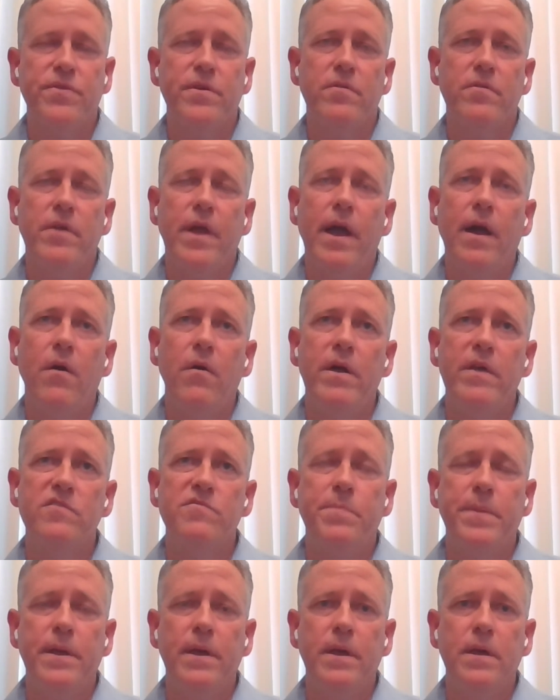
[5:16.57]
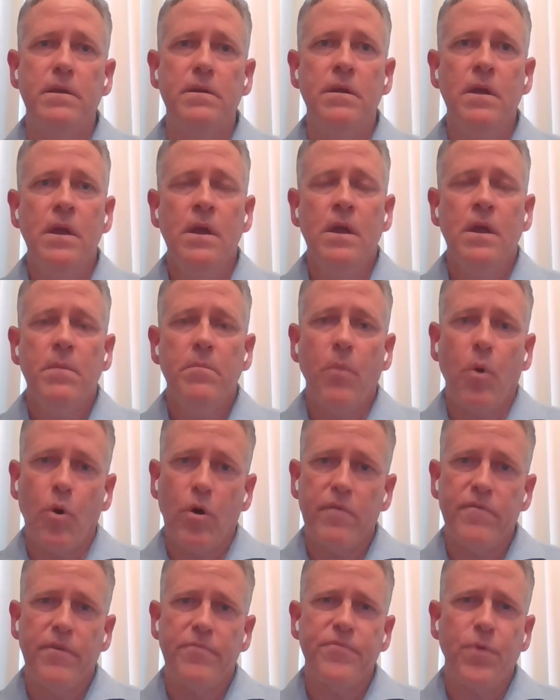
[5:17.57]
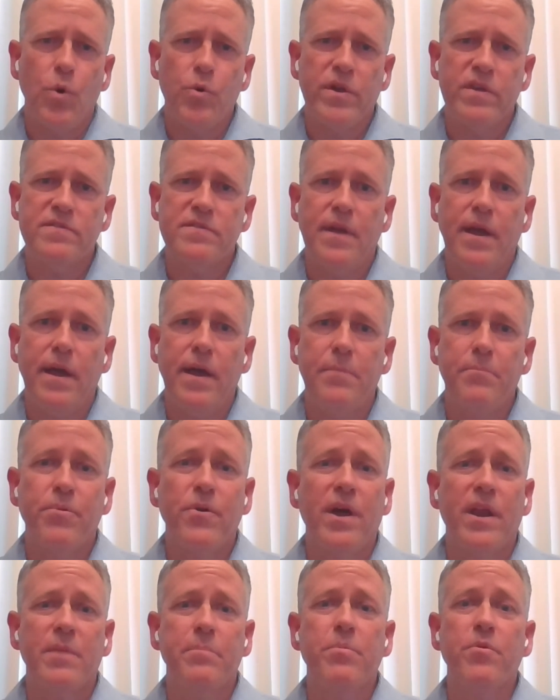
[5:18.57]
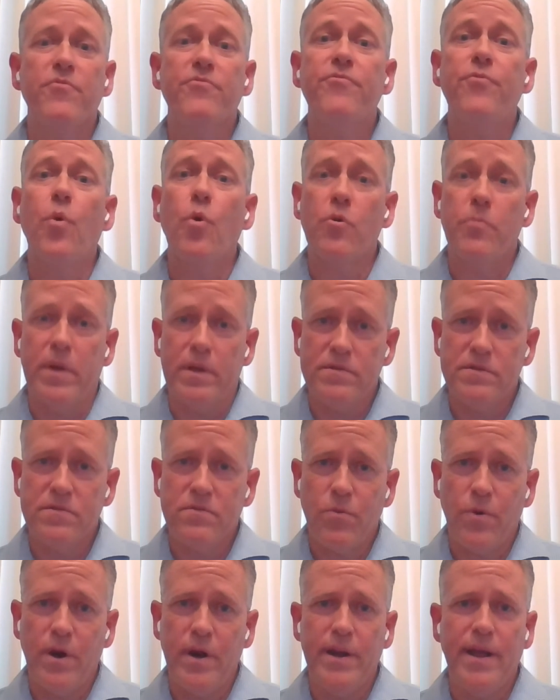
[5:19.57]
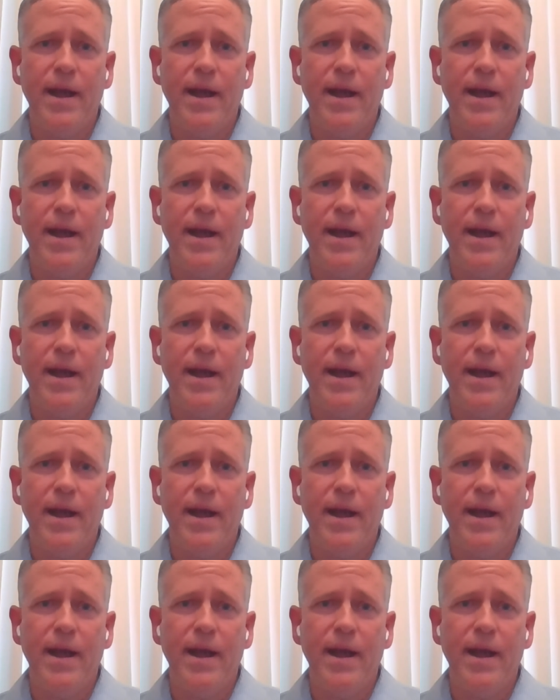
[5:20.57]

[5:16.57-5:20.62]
there now has been more of a focus on product performance, right?